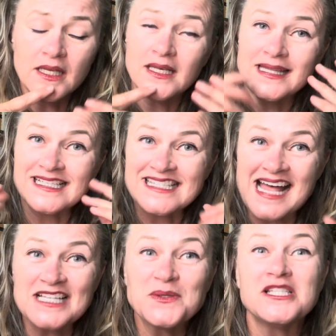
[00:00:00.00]
This
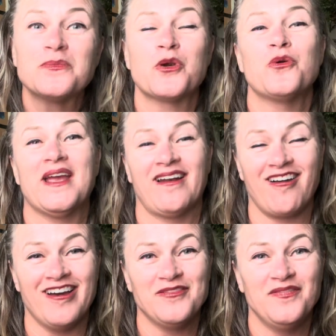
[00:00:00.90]
last one is a pro and a
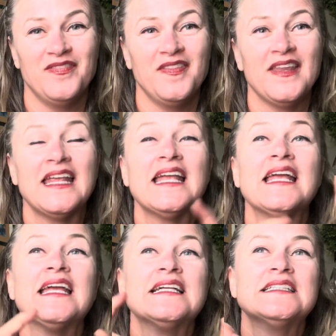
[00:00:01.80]
con.
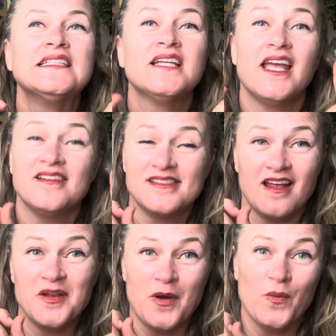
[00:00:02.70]
It's
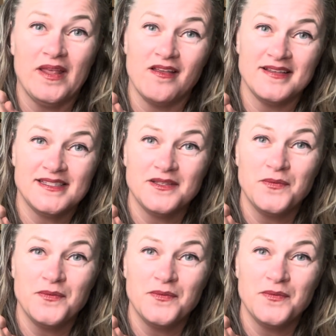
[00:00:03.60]
not about weight loss.